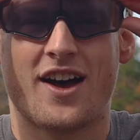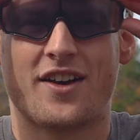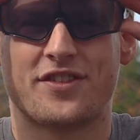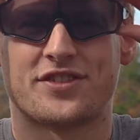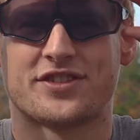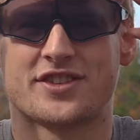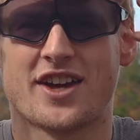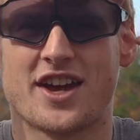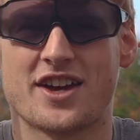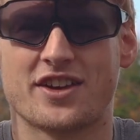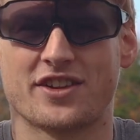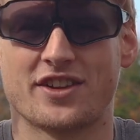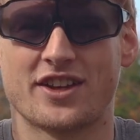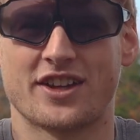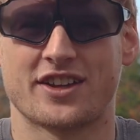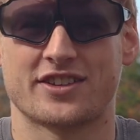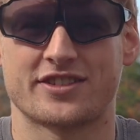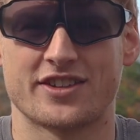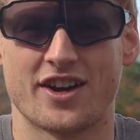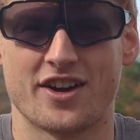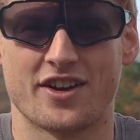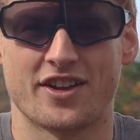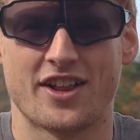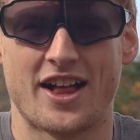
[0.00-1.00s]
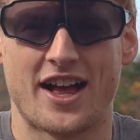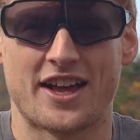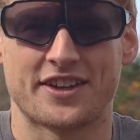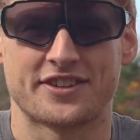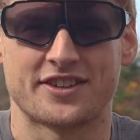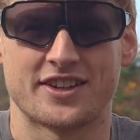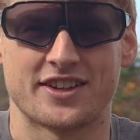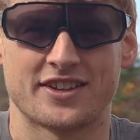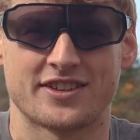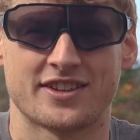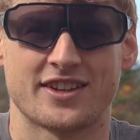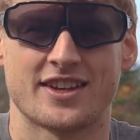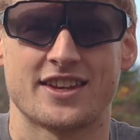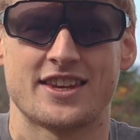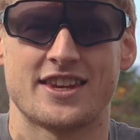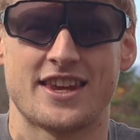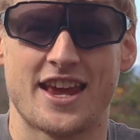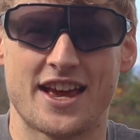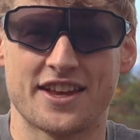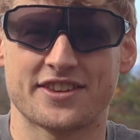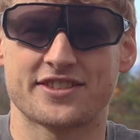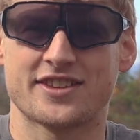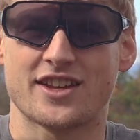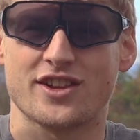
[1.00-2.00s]
of cycling sunglasses.
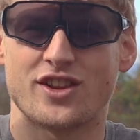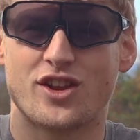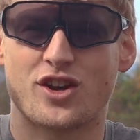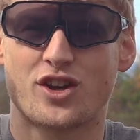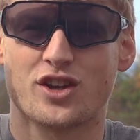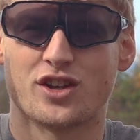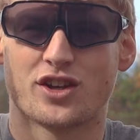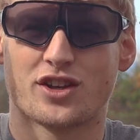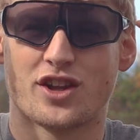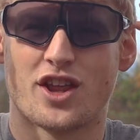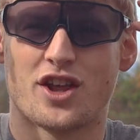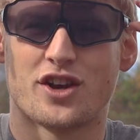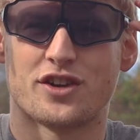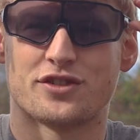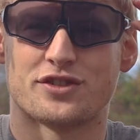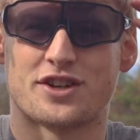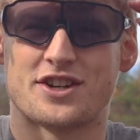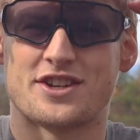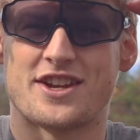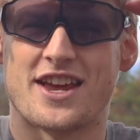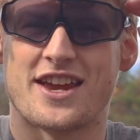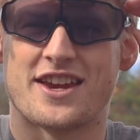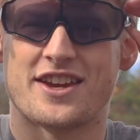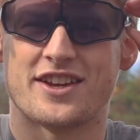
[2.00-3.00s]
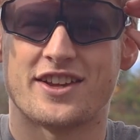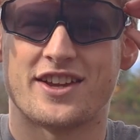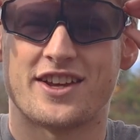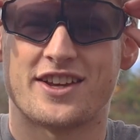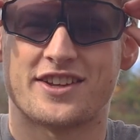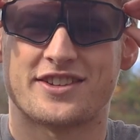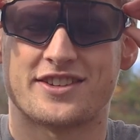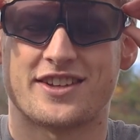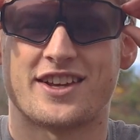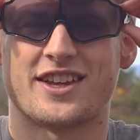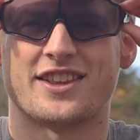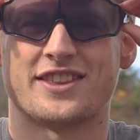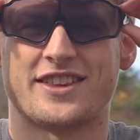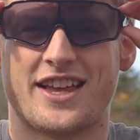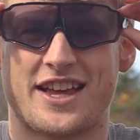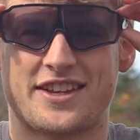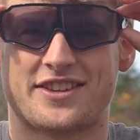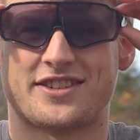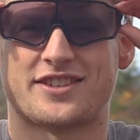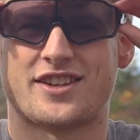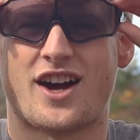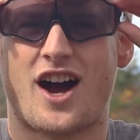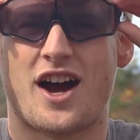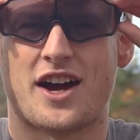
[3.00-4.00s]
Yes, they look a little ridiculous.
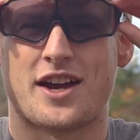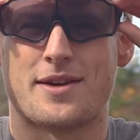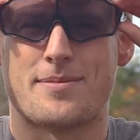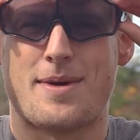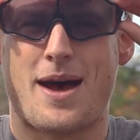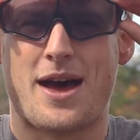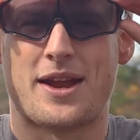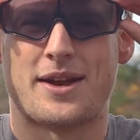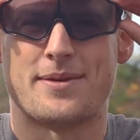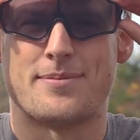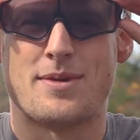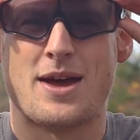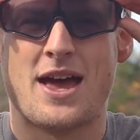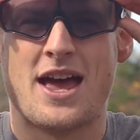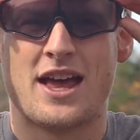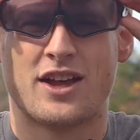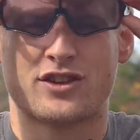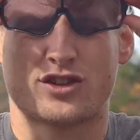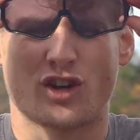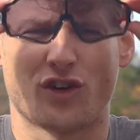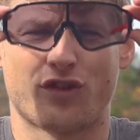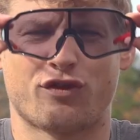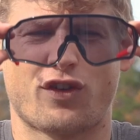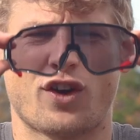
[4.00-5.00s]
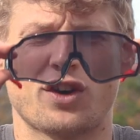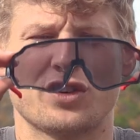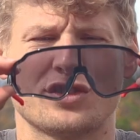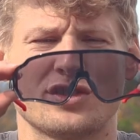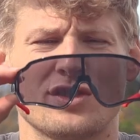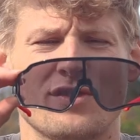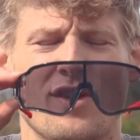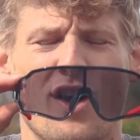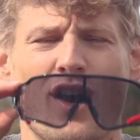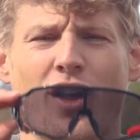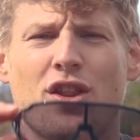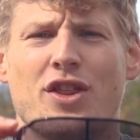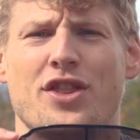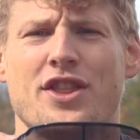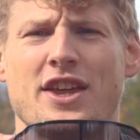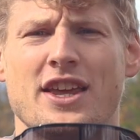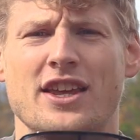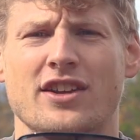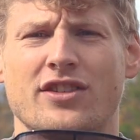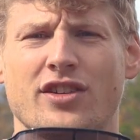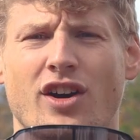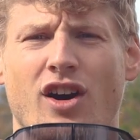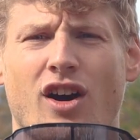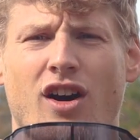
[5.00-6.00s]
Let's talk about them. So first of all,
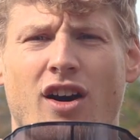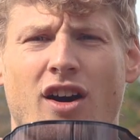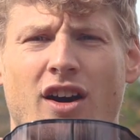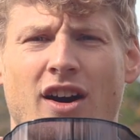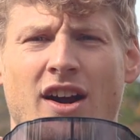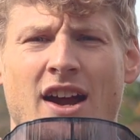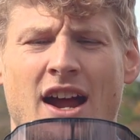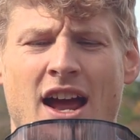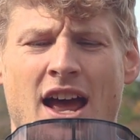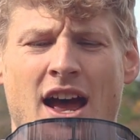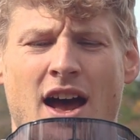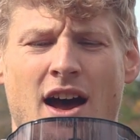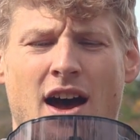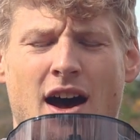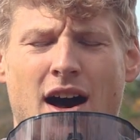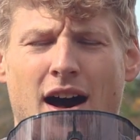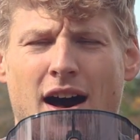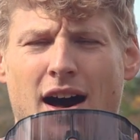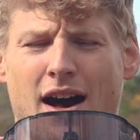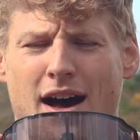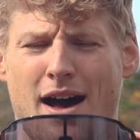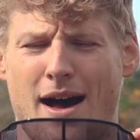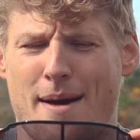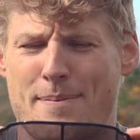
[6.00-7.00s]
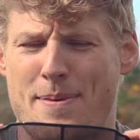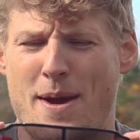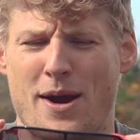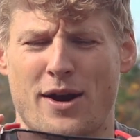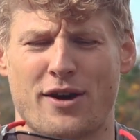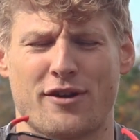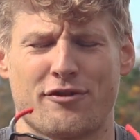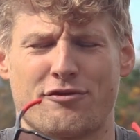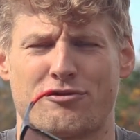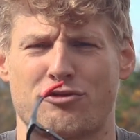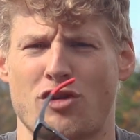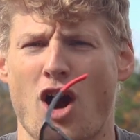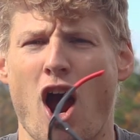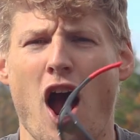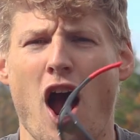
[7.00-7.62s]
these are a pair of